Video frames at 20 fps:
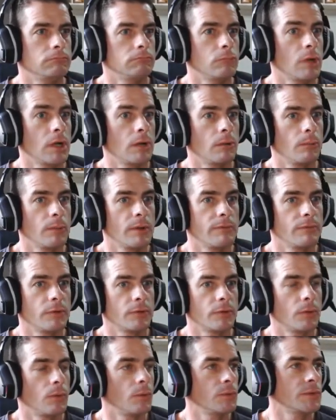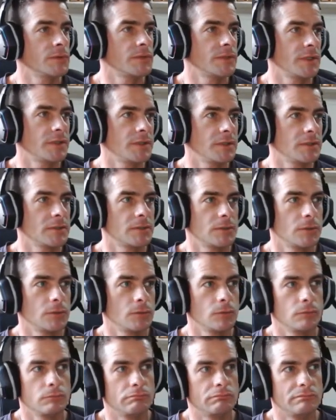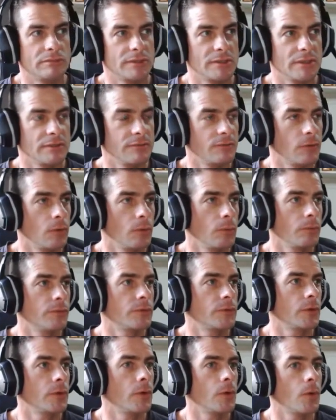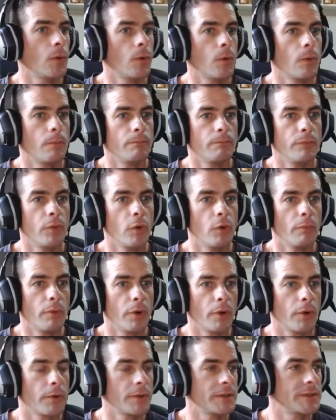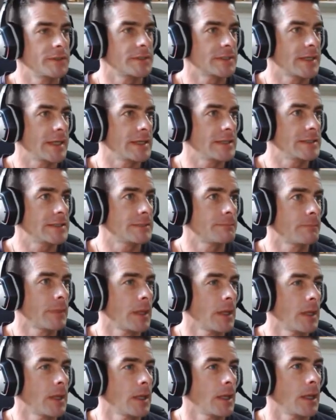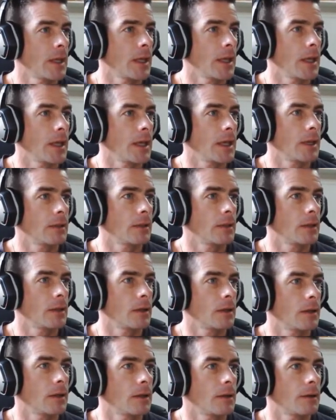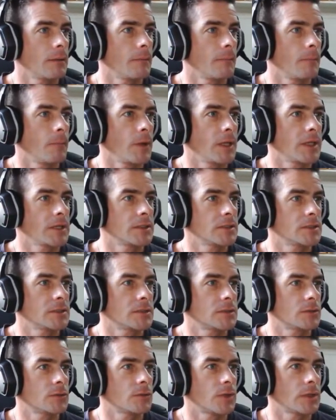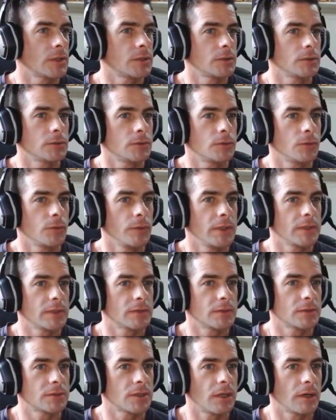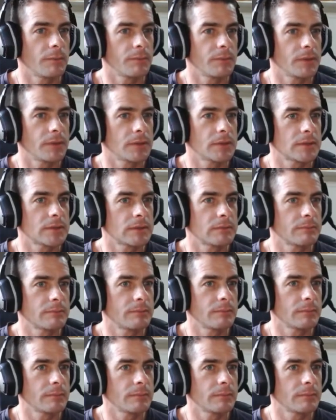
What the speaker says: well, revert all the settings to default, so no blur in this case. And we can just try to tweak the sharpness,